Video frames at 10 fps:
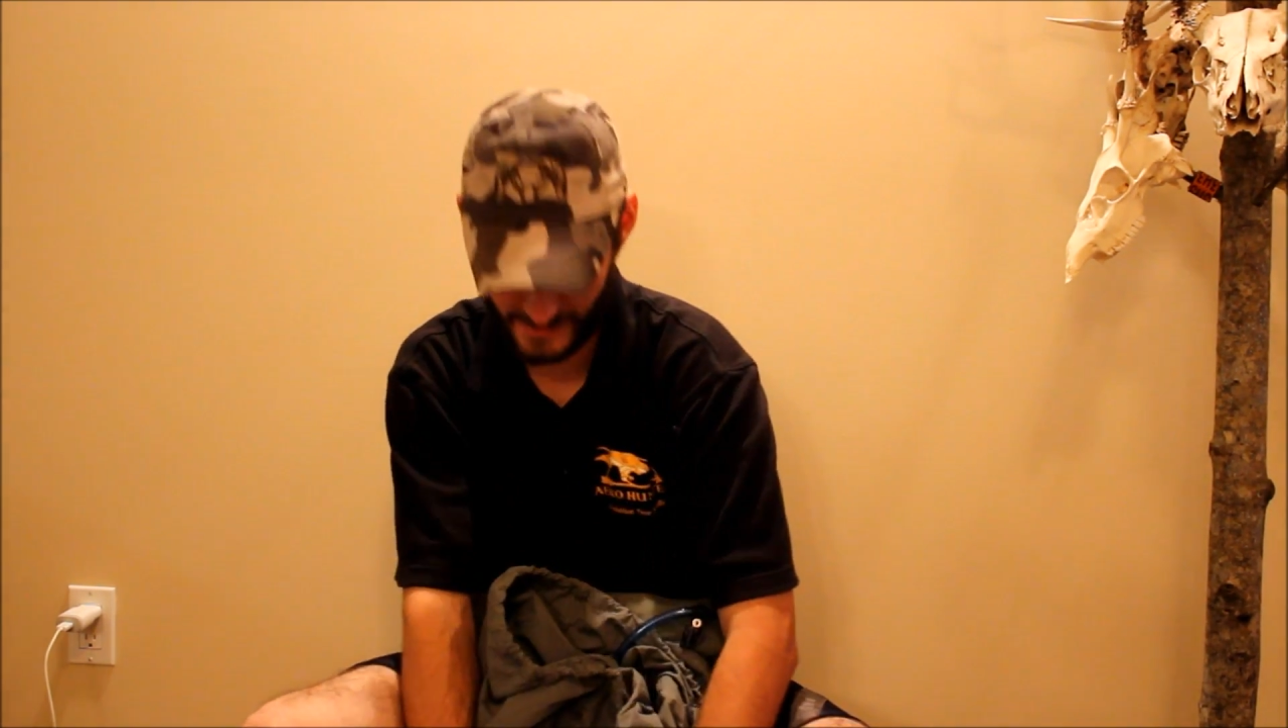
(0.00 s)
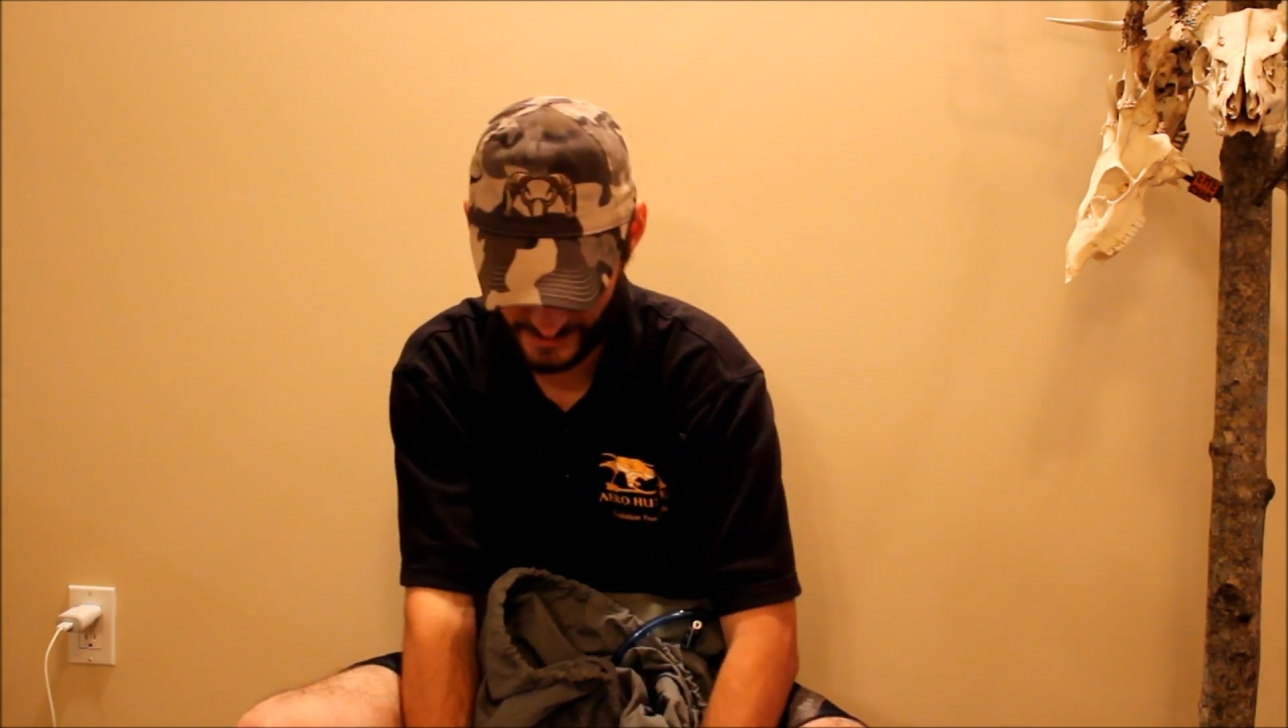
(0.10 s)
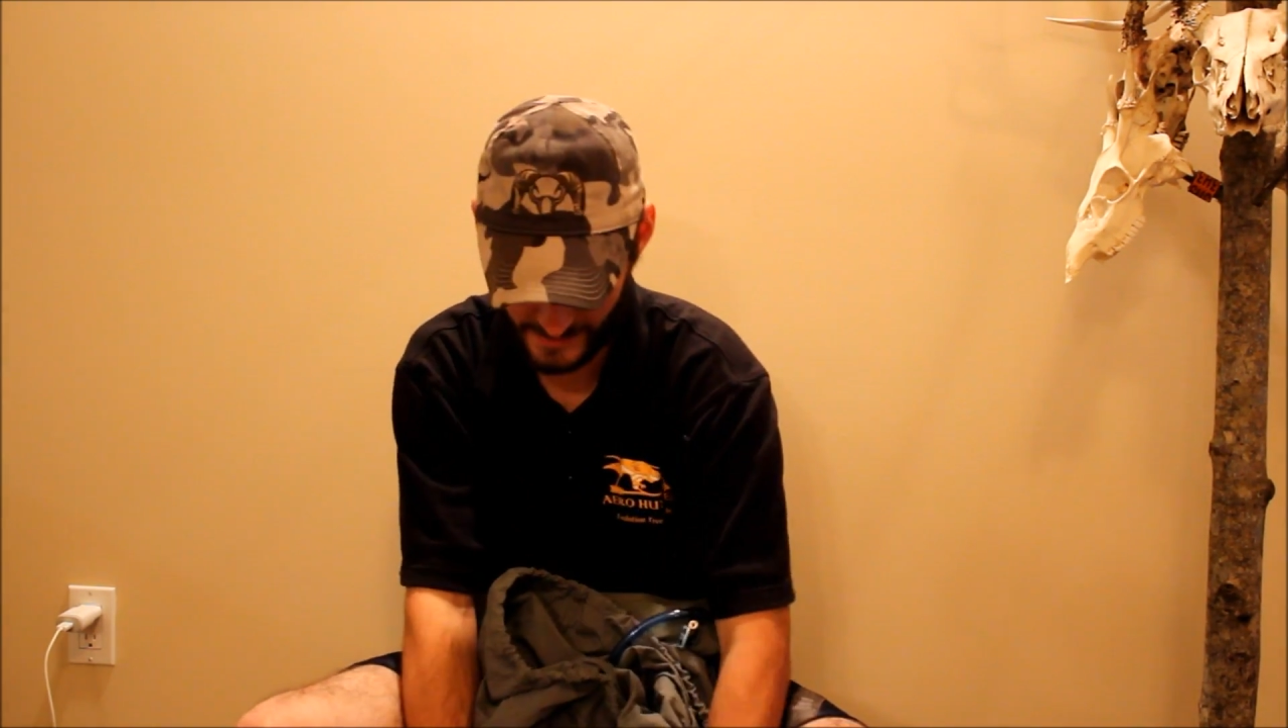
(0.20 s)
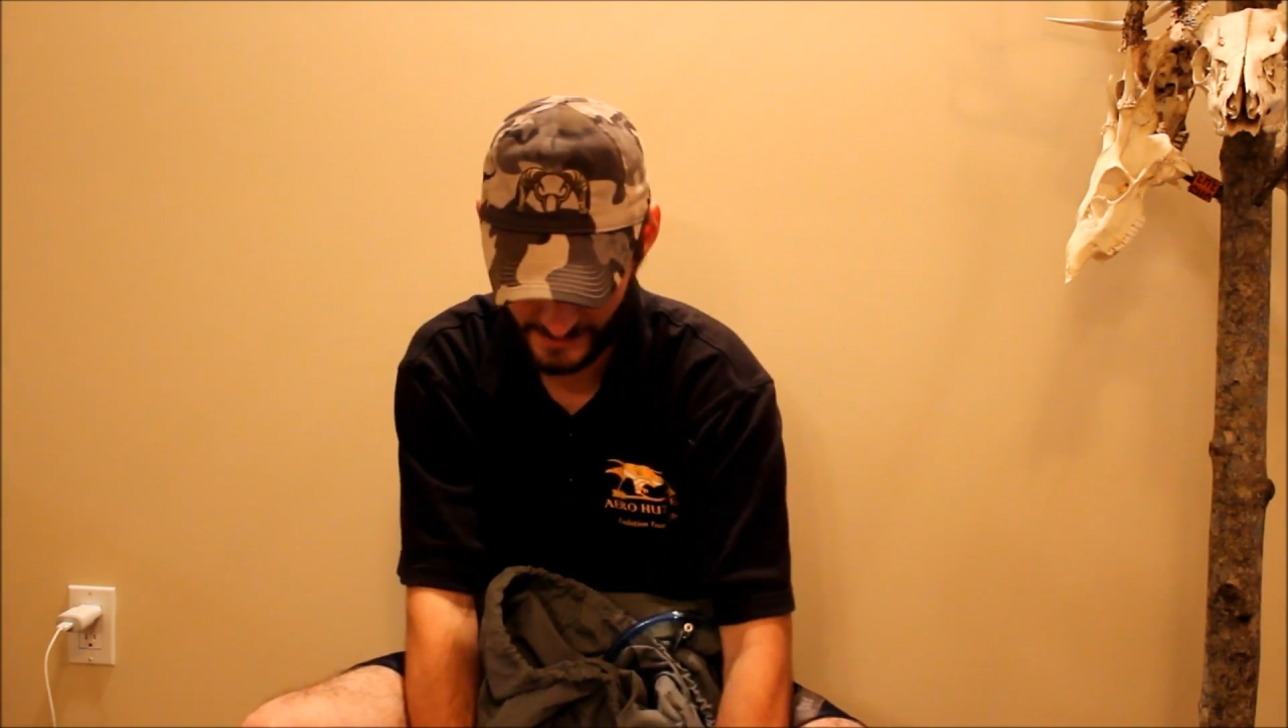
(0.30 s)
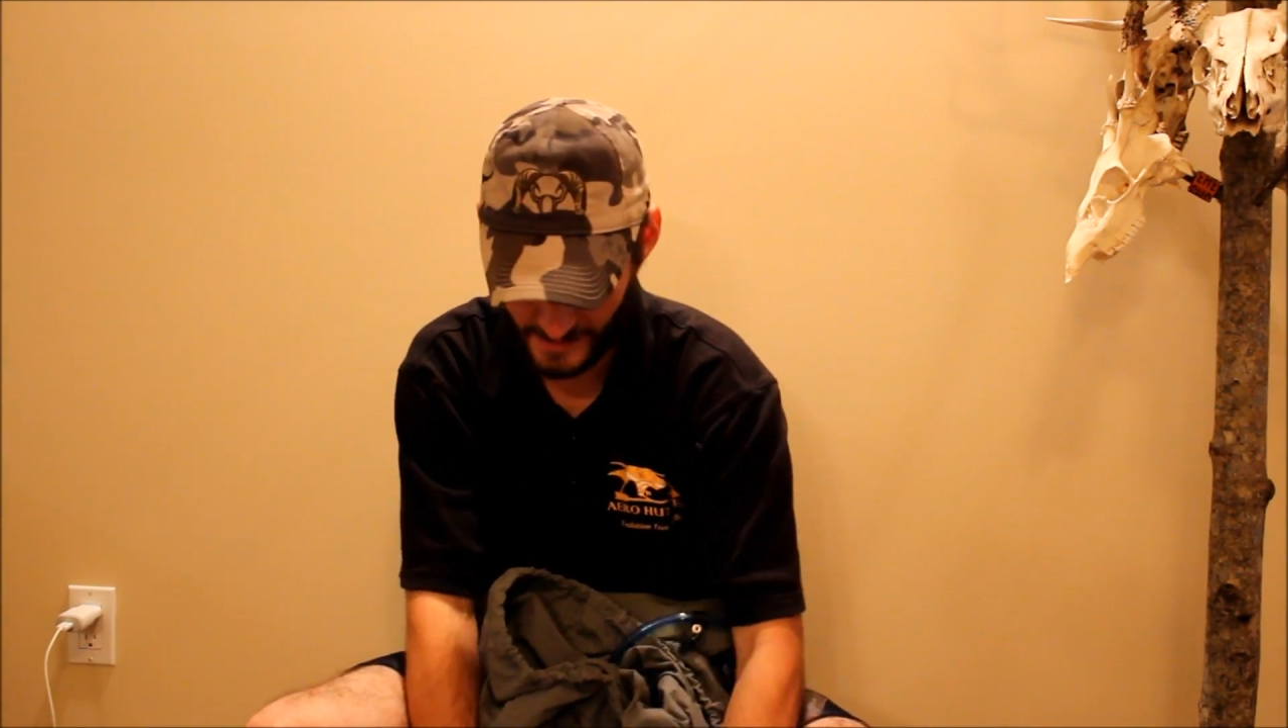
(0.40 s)
or
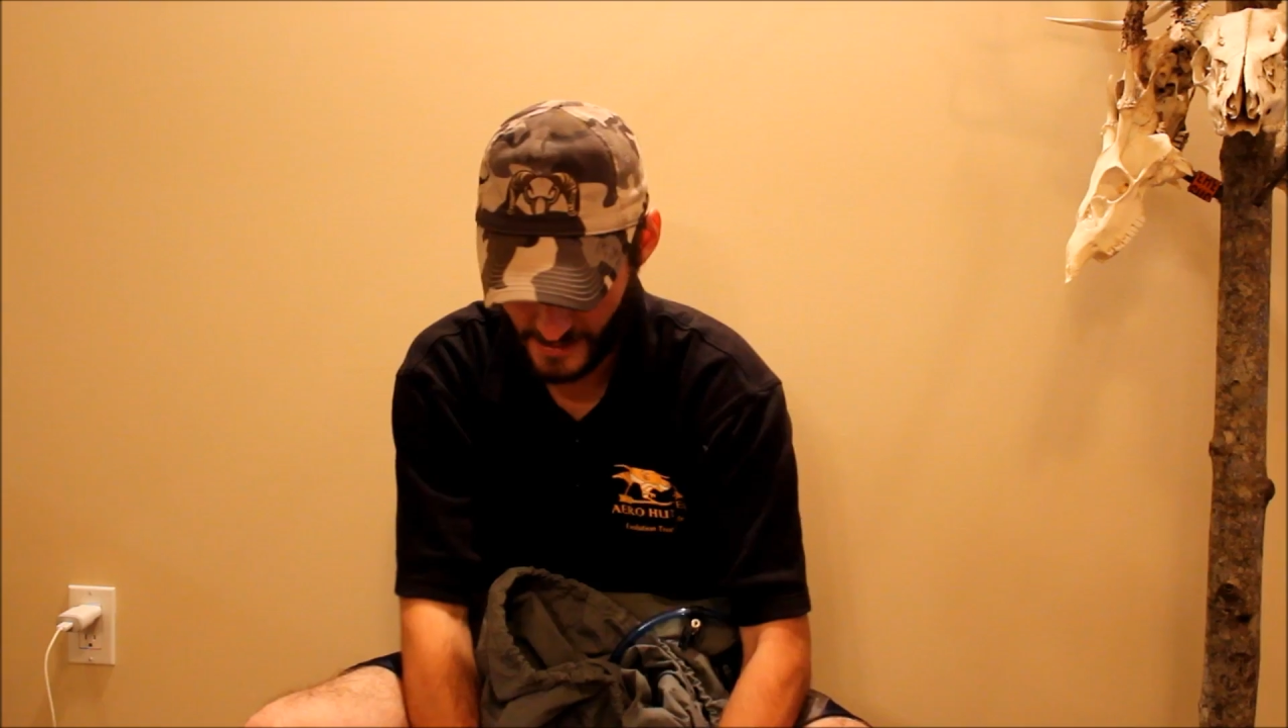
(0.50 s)
anything.